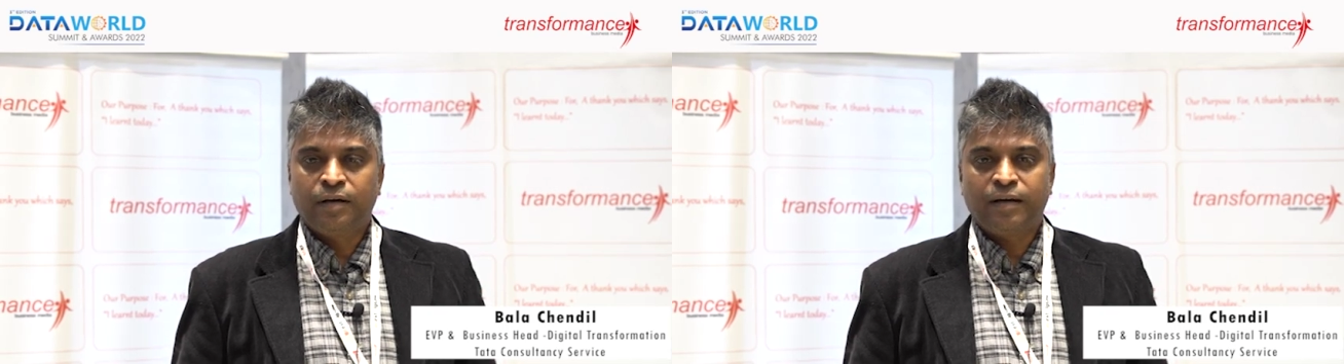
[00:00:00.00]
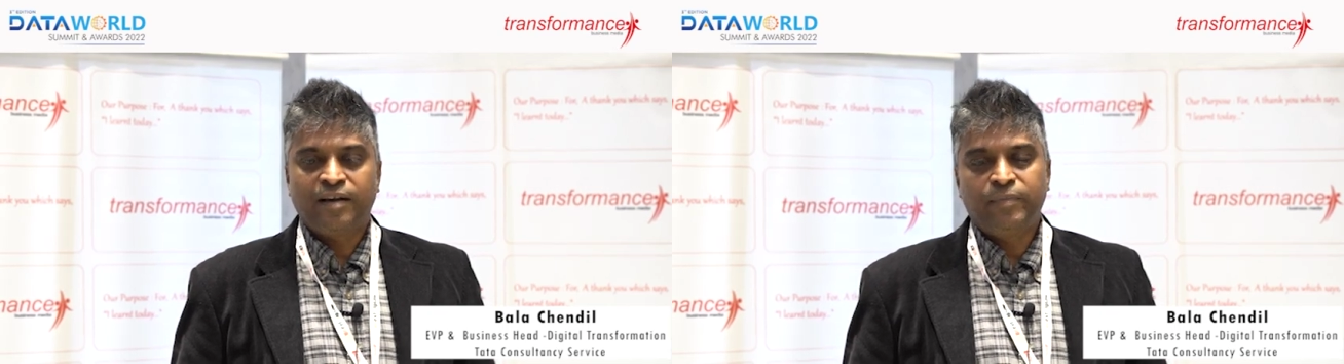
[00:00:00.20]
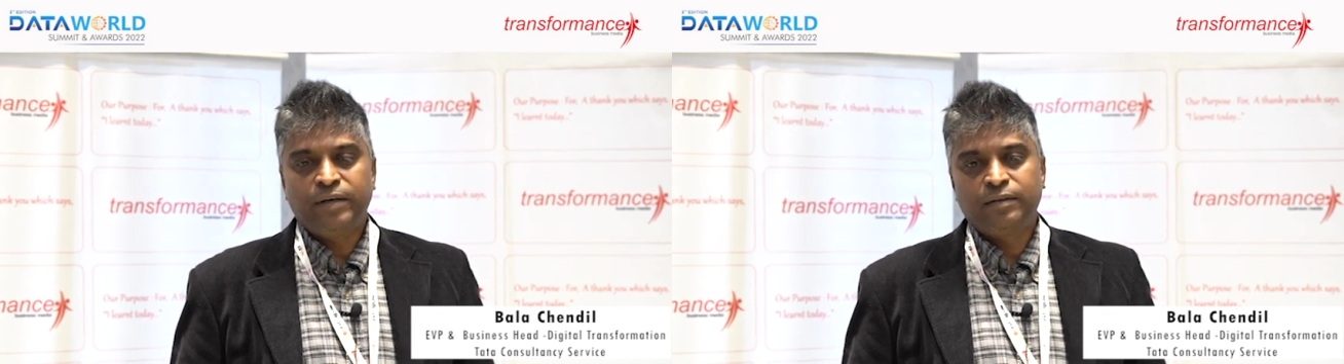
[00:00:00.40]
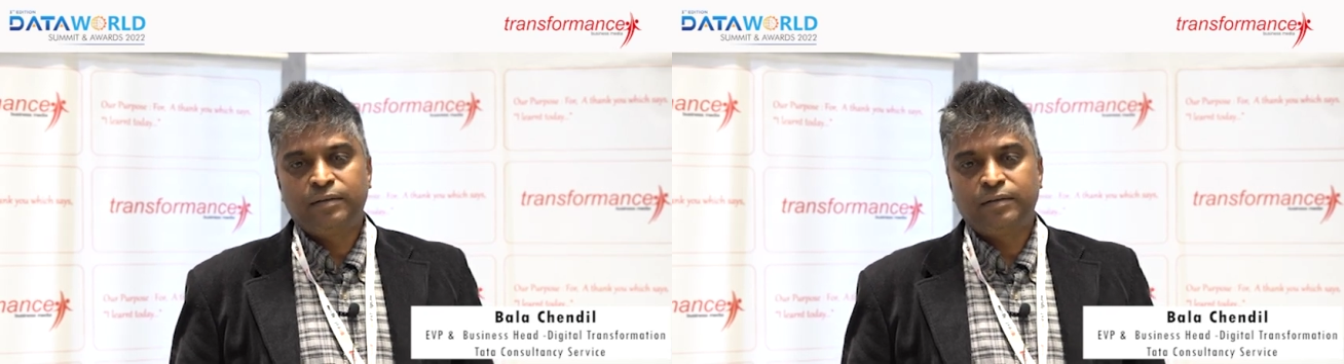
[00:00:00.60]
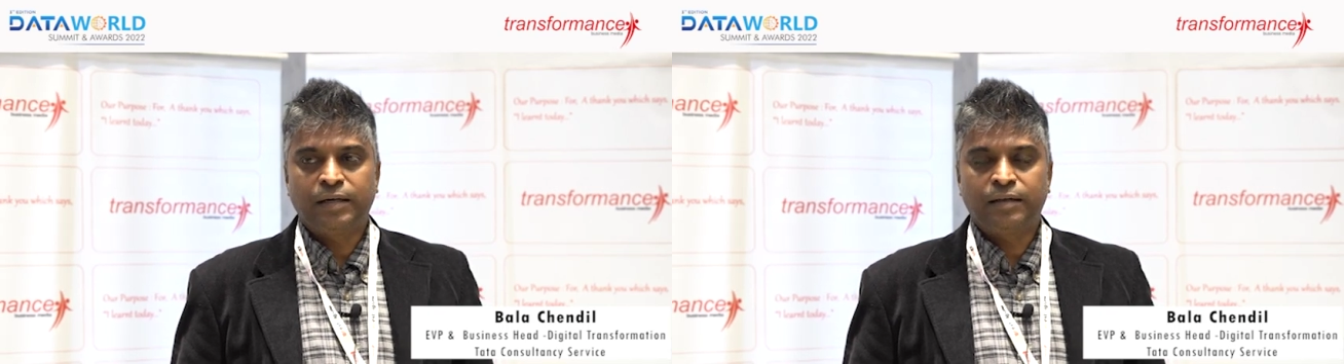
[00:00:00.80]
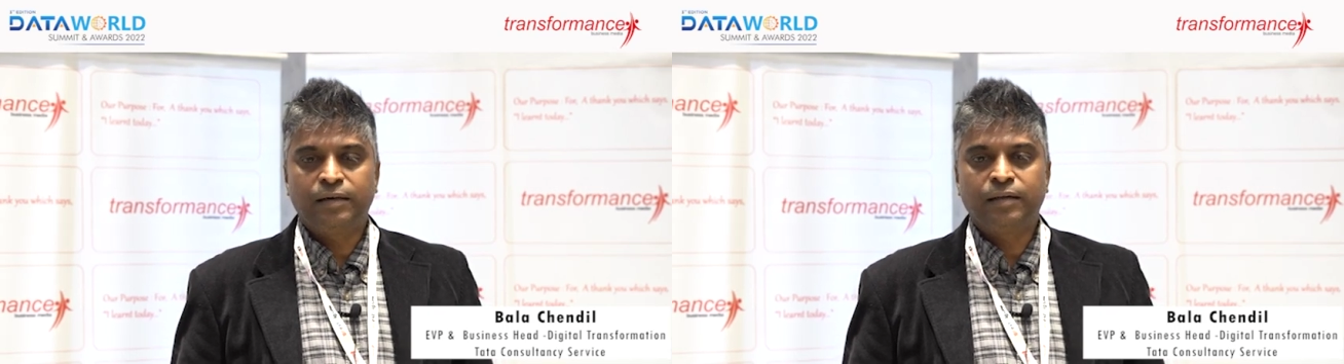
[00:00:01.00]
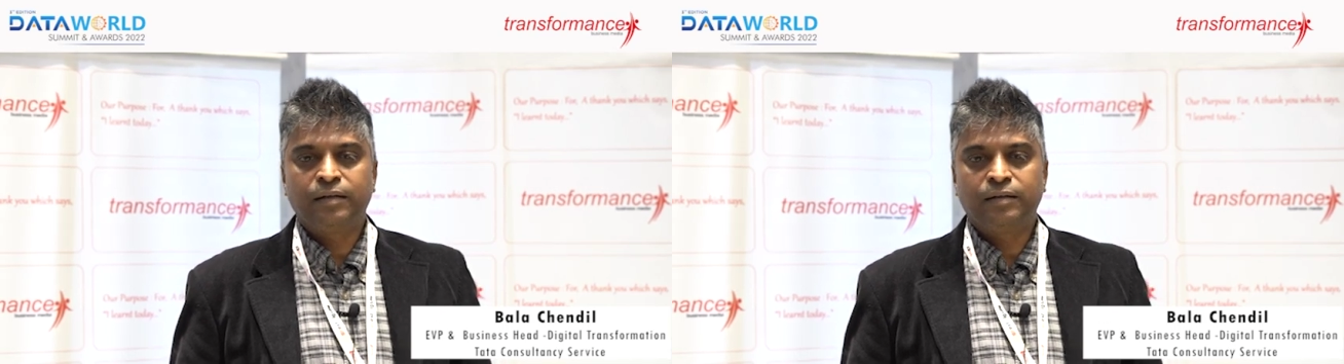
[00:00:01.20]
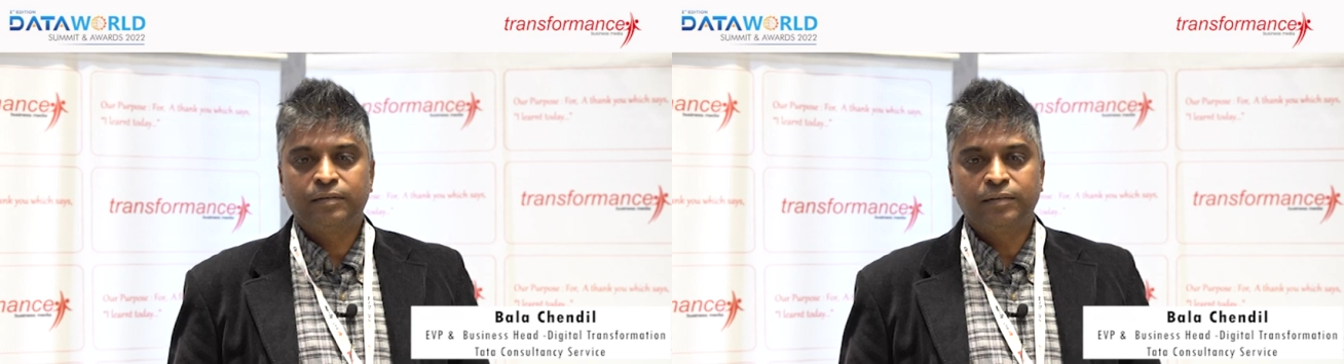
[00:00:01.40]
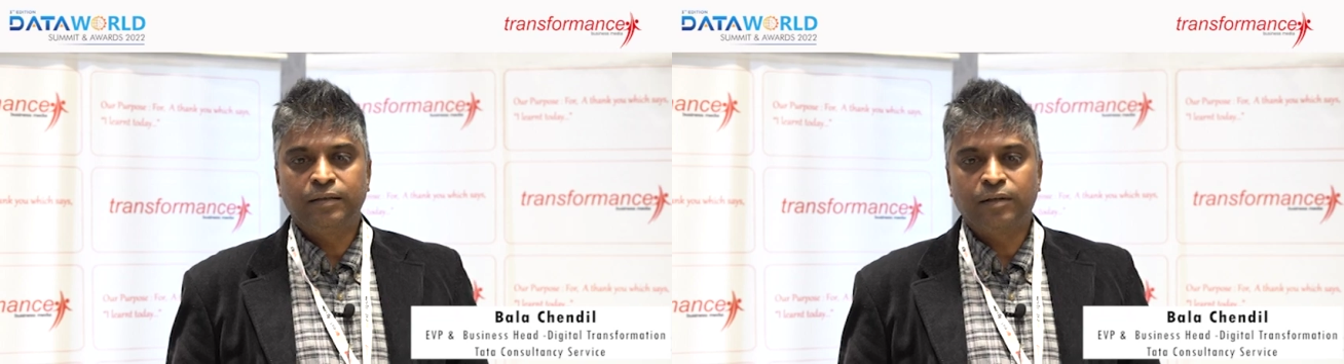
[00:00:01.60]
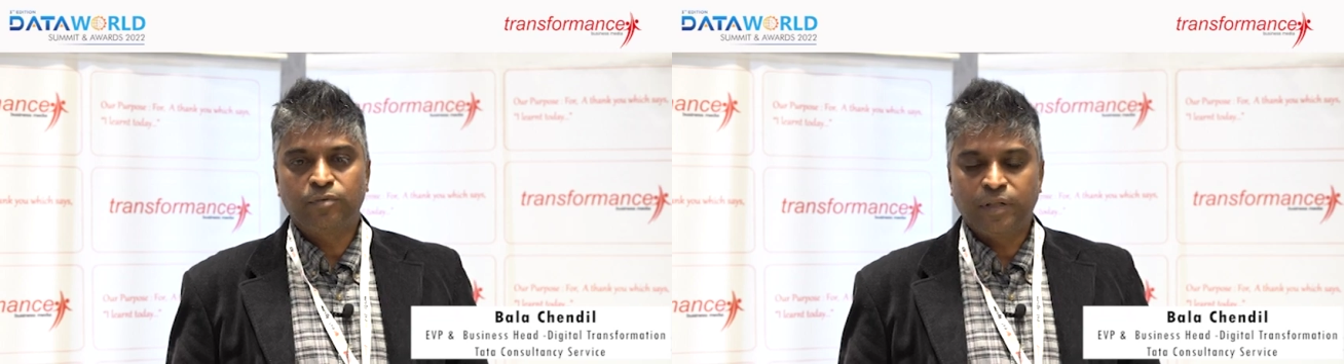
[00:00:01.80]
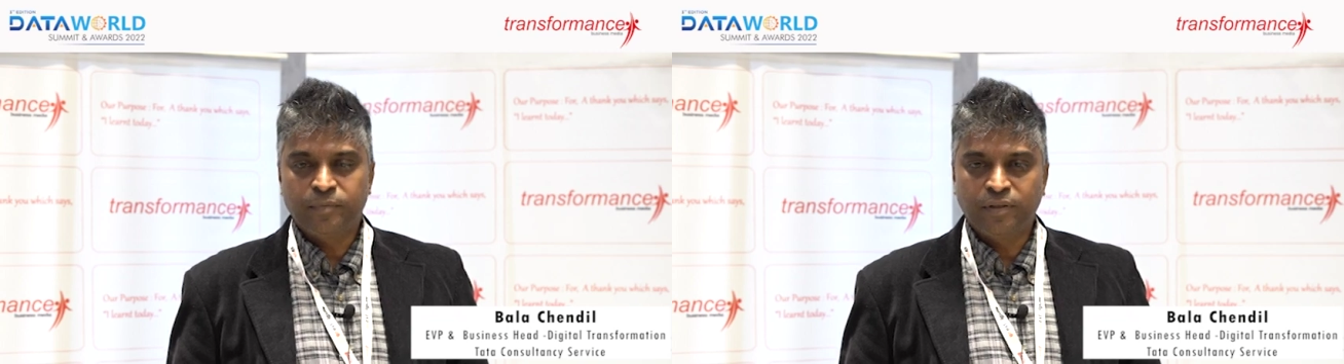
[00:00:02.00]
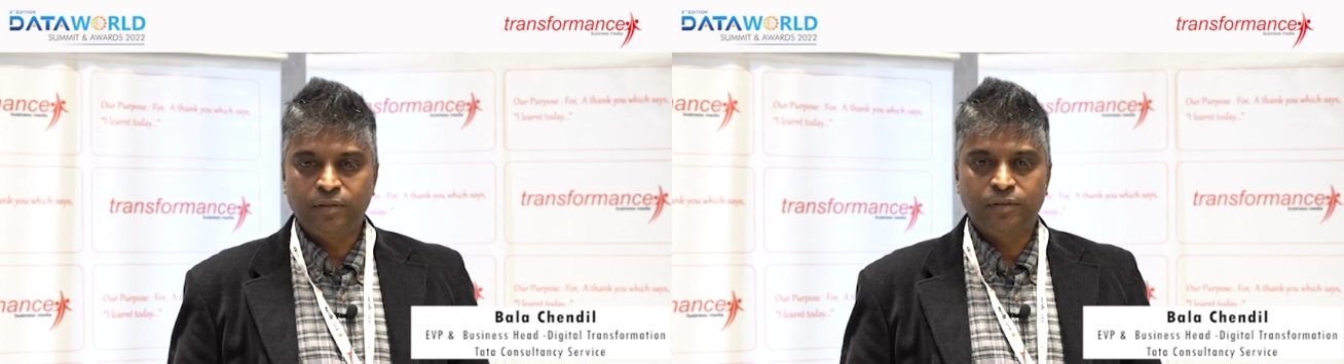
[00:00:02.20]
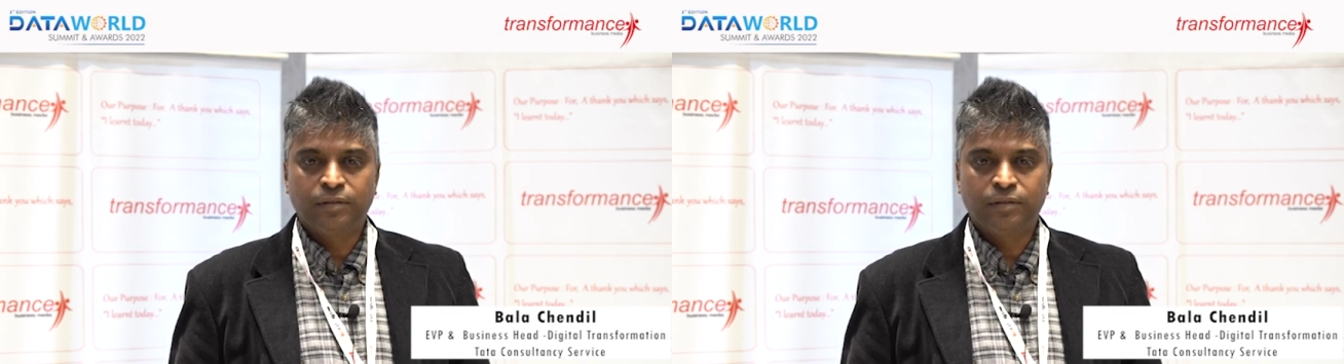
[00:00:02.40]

And I've been attending the roundtable